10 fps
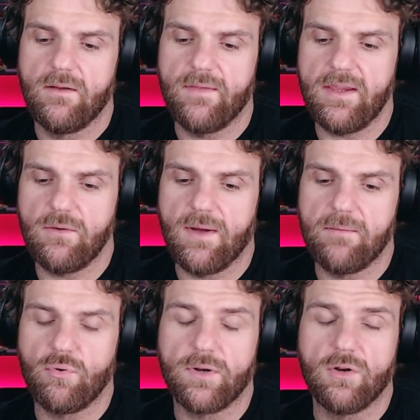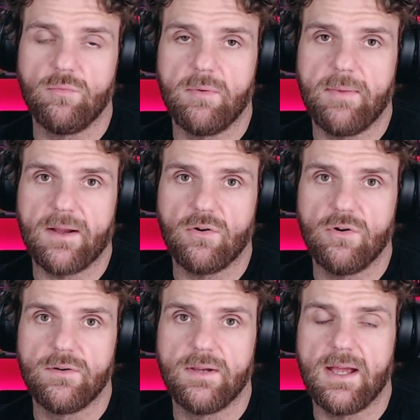that you are putting a little bit back
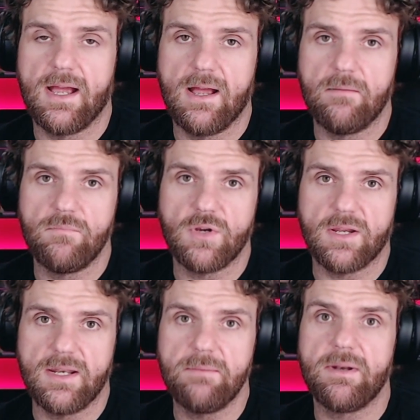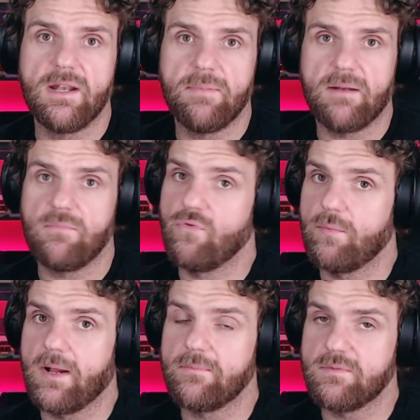on, you can nip it in the bud before it
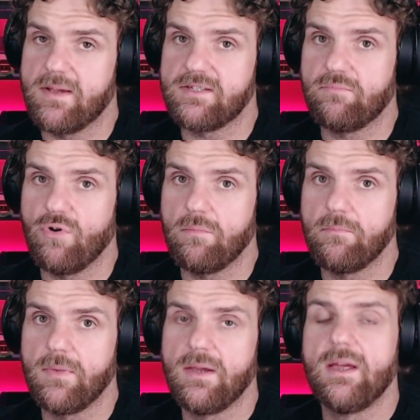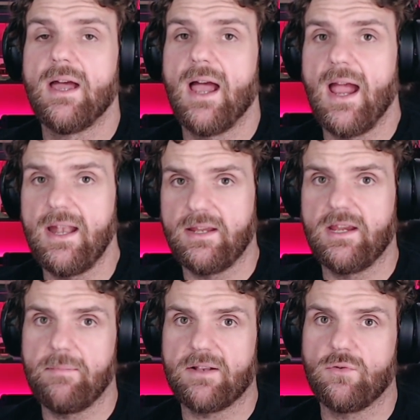becomes a massive problem, and you can
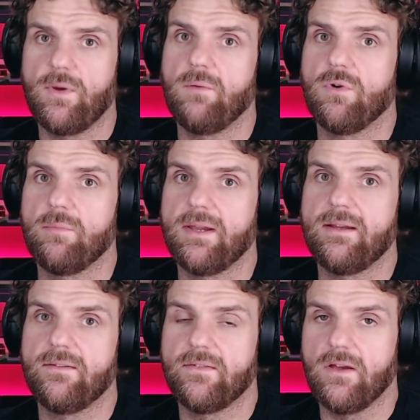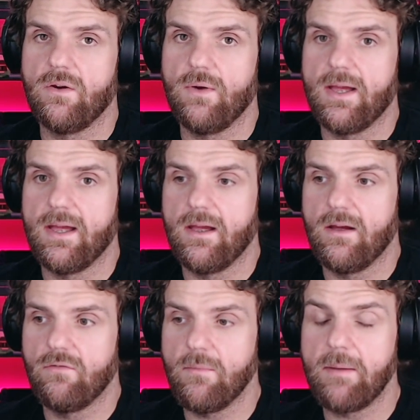get back to where you want to be. So
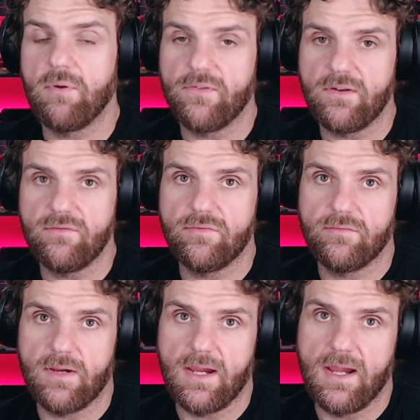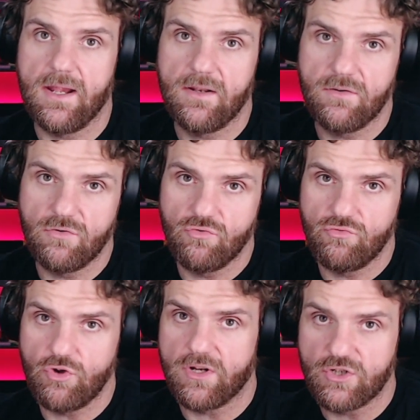remain positive, and
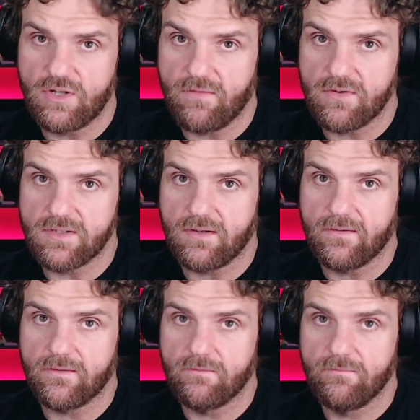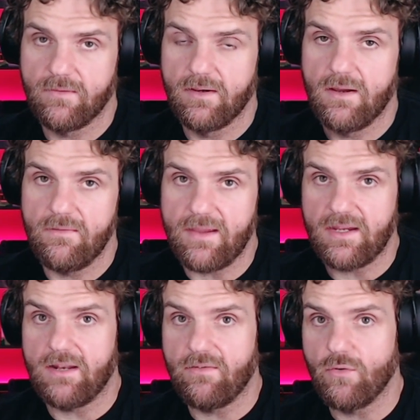you can achieve those things that
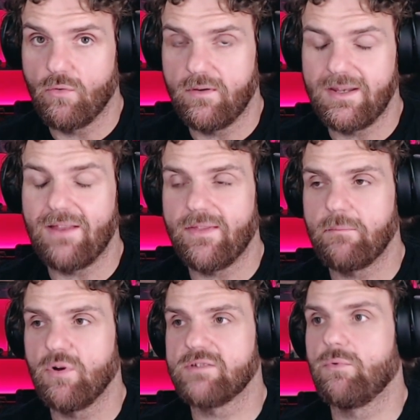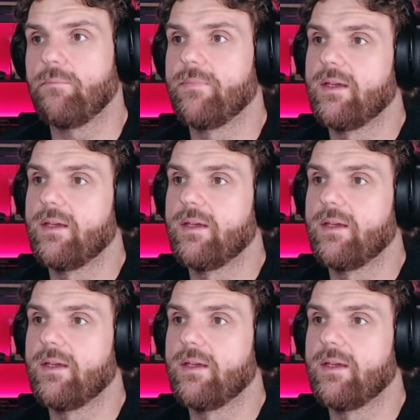you didn't think possible.